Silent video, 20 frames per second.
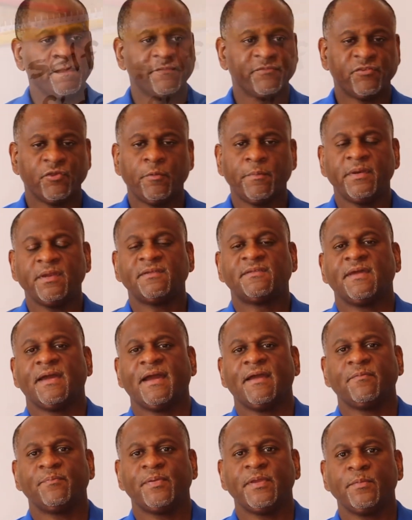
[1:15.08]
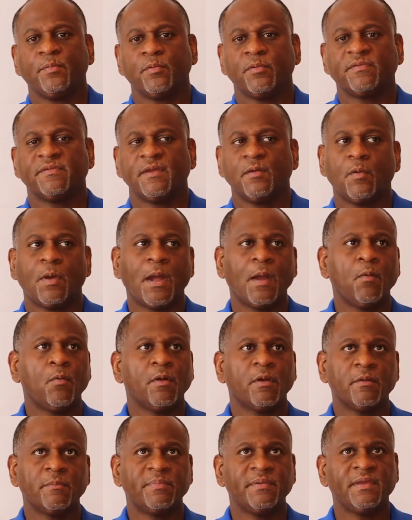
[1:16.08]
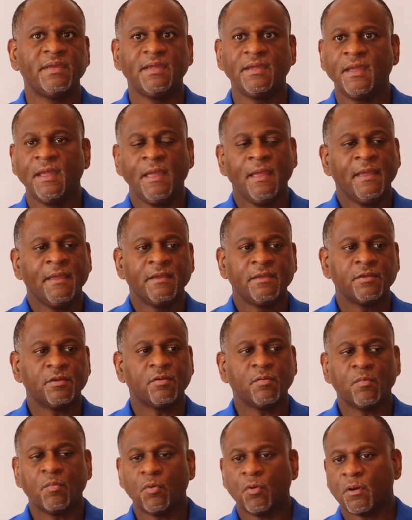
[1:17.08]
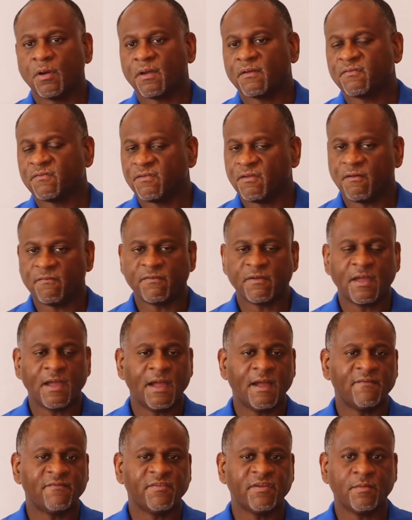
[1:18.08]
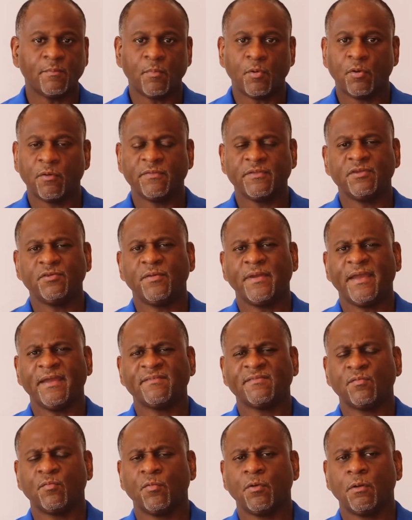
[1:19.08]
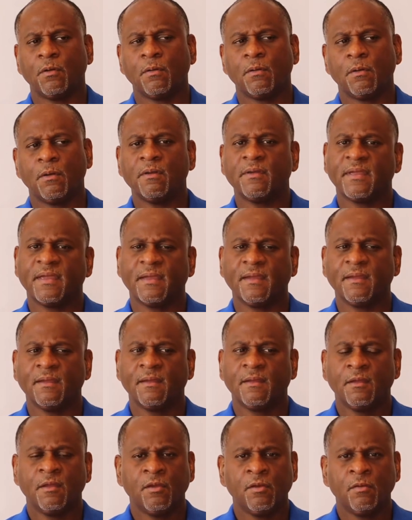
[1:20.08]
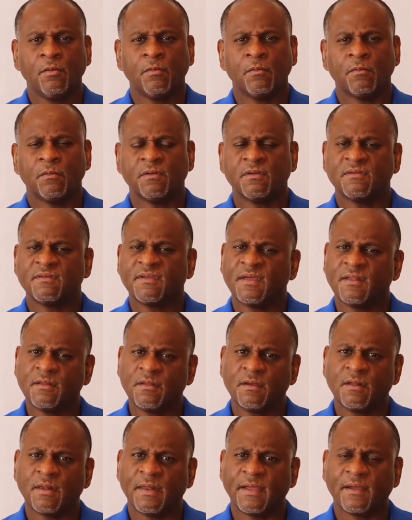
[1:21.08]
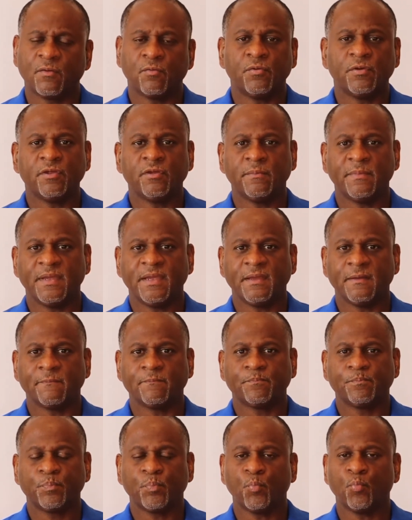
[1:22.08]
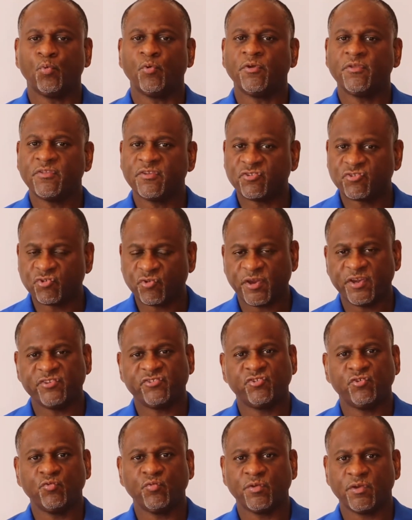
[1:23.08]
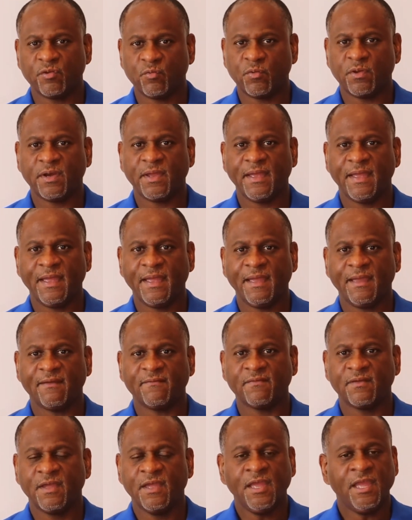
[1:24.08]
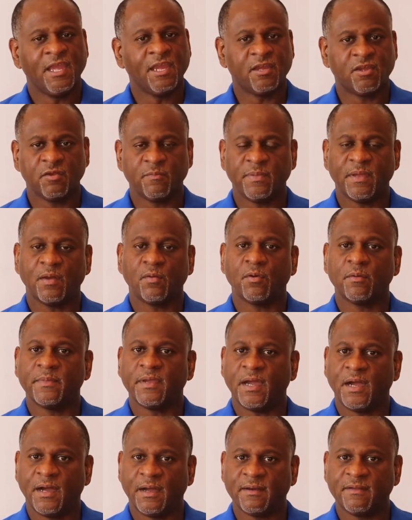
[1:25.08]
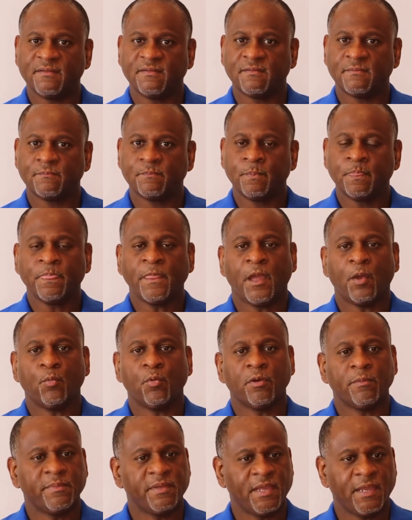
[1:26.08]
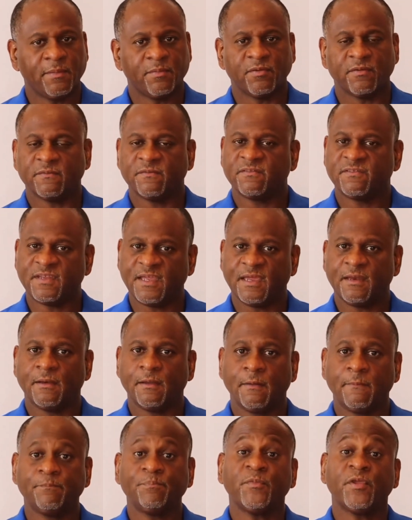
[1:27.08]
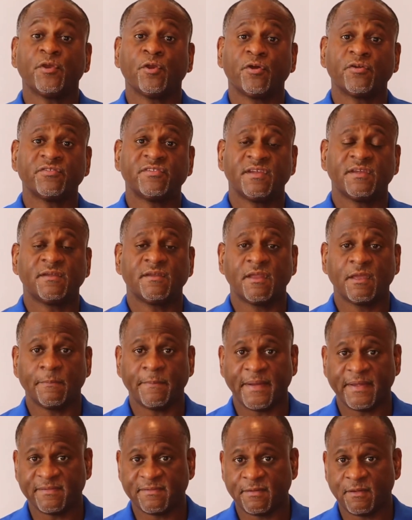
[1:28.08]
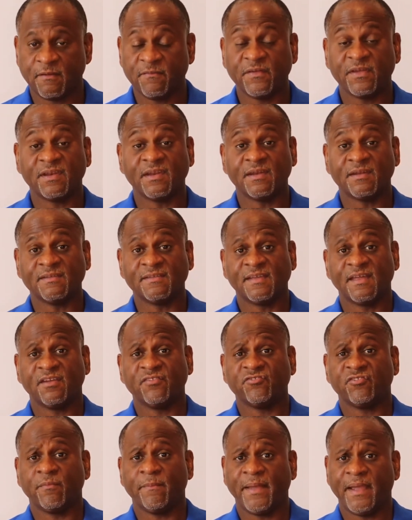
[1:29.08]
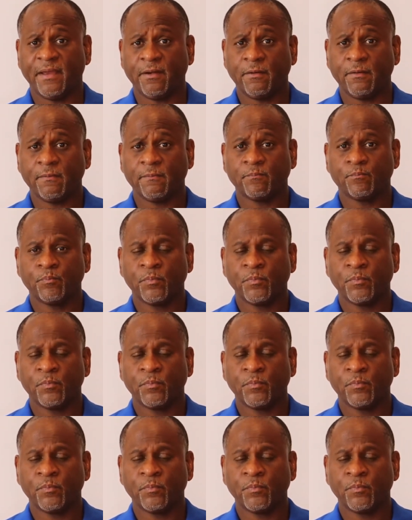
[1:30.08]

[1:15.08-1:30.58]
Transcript: So many times people will say, Well, I want to be, you know, more self confident, more. And then you ask them, Well, okay, what does that look like? What do you mean? What are the traits you really want to have? It could be I want to be honest. I want to be able to stand up and articulate myself in an intelligent manner.